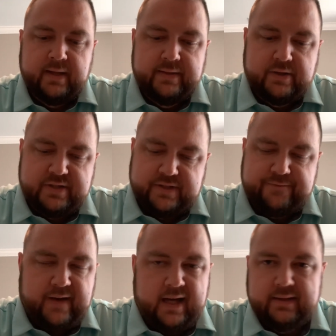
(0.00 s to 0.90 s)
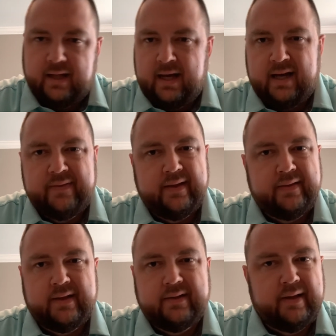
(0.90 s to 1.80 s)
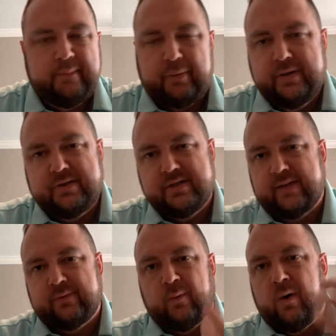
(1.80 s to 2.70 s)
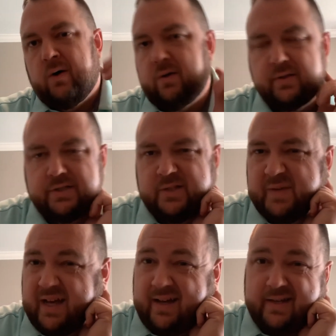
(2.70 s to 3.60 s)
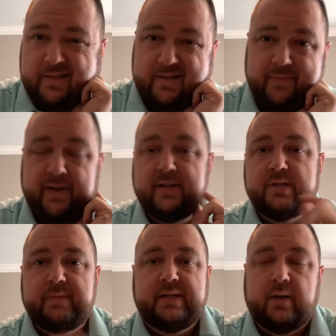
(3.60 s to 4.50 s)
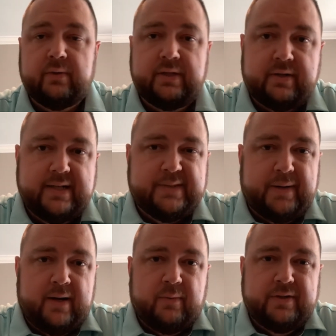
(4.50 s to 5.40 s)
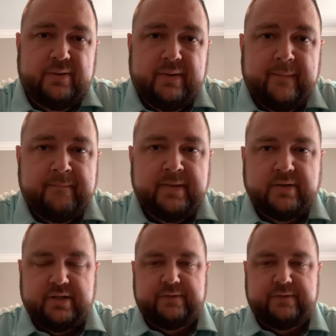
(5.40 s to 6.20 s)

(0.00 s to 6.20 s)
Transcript: there's this fine line that, that, that preachers have to walk, just to be honest, if I can just be totally transparent with you. There's this